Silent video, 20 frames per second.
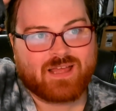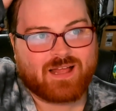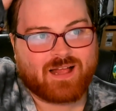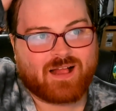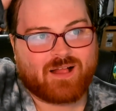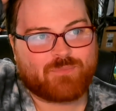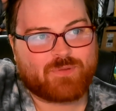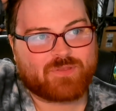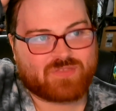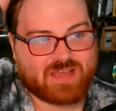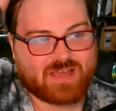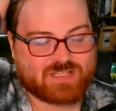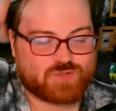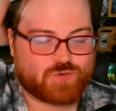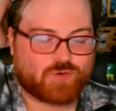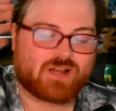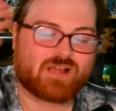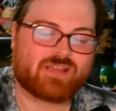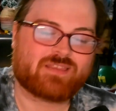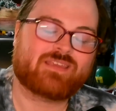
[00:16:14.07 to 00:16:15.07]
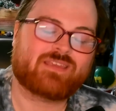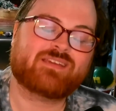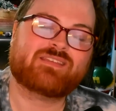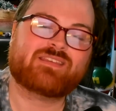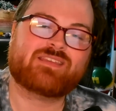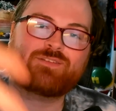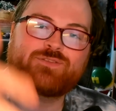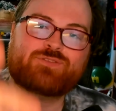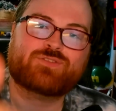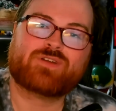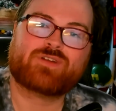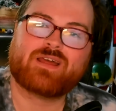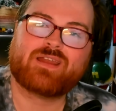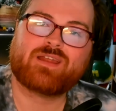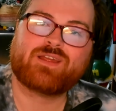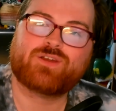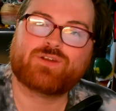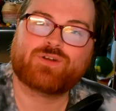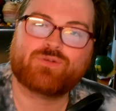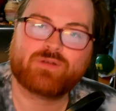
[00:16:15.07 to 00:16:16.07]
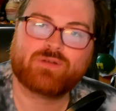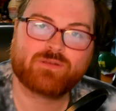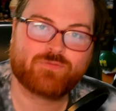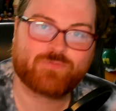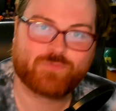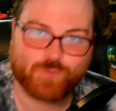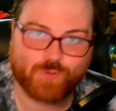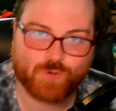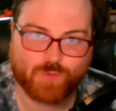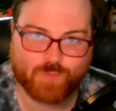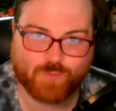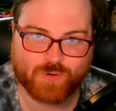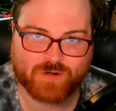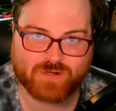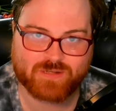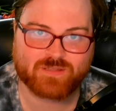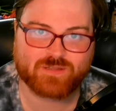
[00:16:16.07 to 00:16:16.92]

But that's where I think things are kind of going forward in